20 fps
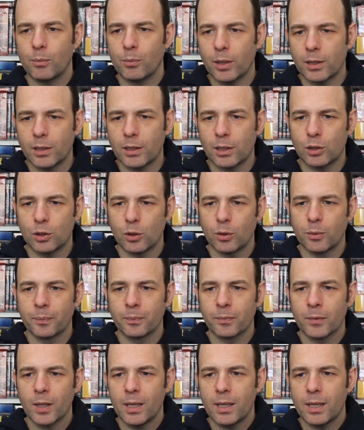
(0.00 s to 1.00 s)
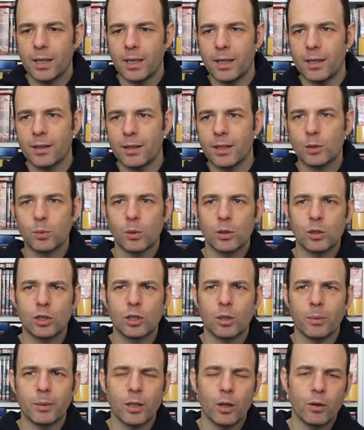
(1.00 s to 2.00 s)
pretty soon. This one's
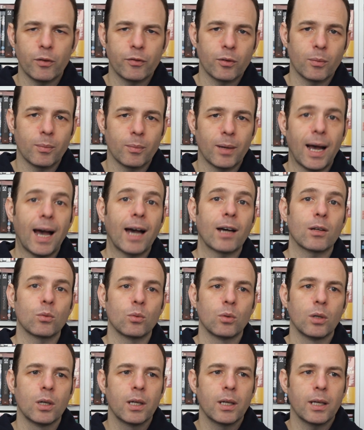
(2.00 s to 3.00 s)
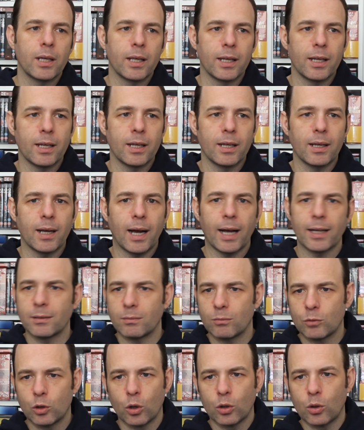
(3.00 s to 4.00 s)
coming out from Arrow. I
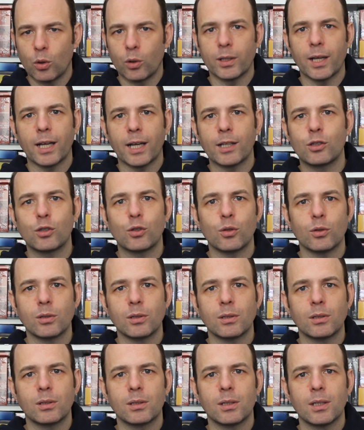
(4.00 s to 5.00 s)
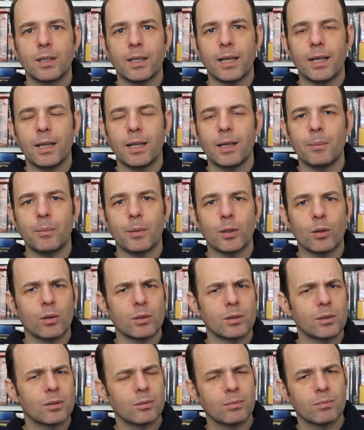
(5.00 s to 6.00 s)
got it on iTunes
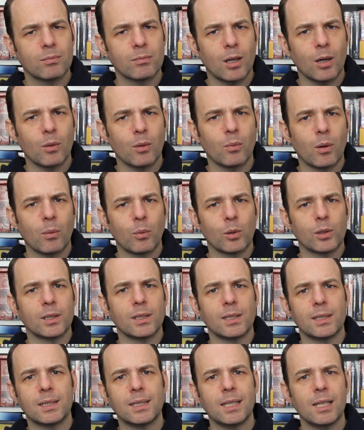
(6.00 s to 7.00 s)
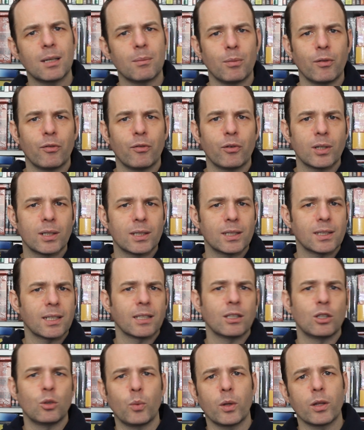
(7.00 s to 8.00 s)
because I wanted to see it before I
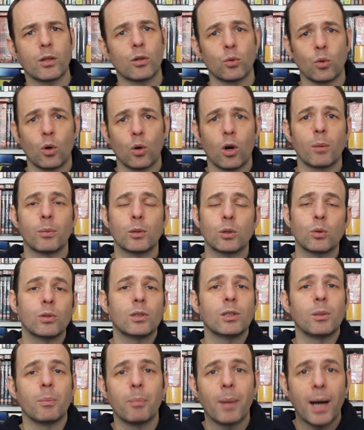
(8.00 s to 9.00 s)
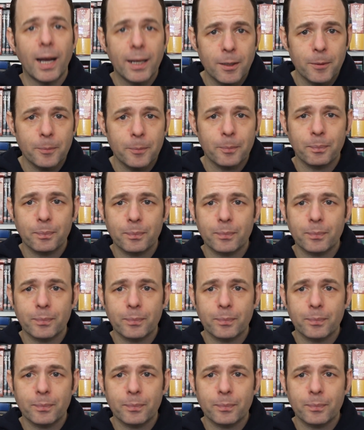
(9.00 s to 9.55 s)
decided whether or not I was going to buy it.